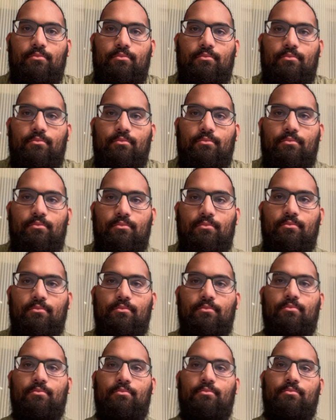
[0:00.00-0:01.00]

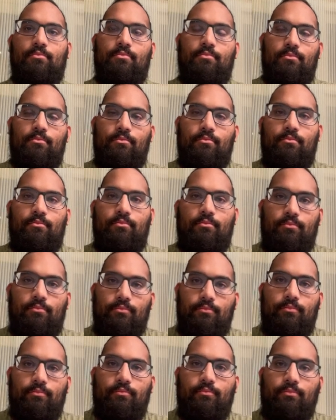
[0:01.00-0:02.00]

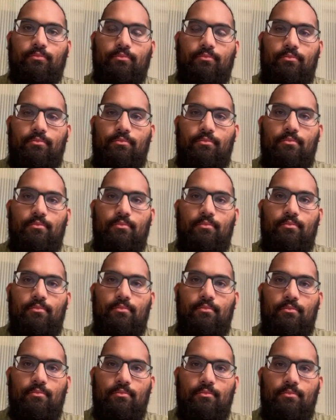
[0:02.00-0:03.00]

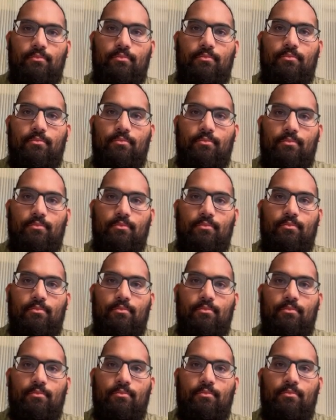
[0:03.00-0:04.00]

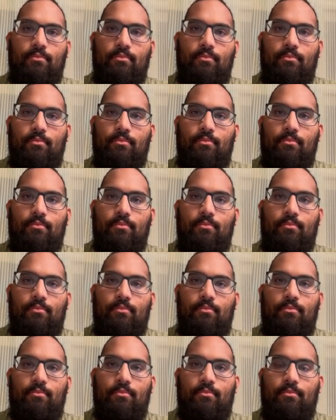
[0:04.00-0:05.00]

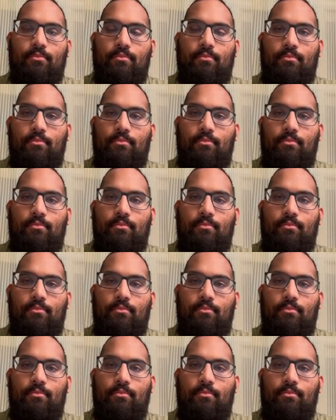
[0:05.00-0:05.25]
(silent)